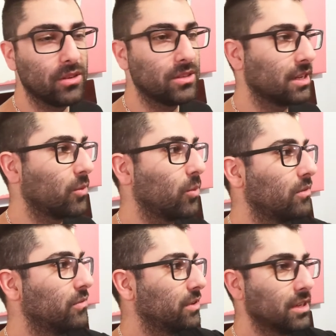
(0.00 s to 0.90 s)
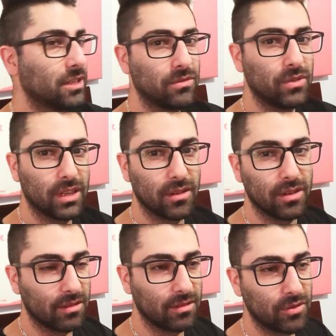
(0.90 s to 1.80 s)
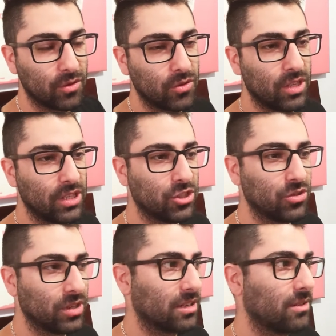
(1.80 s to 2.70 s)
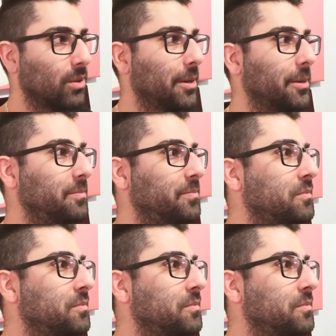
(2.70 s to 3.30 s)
there's one for each freaking district, right?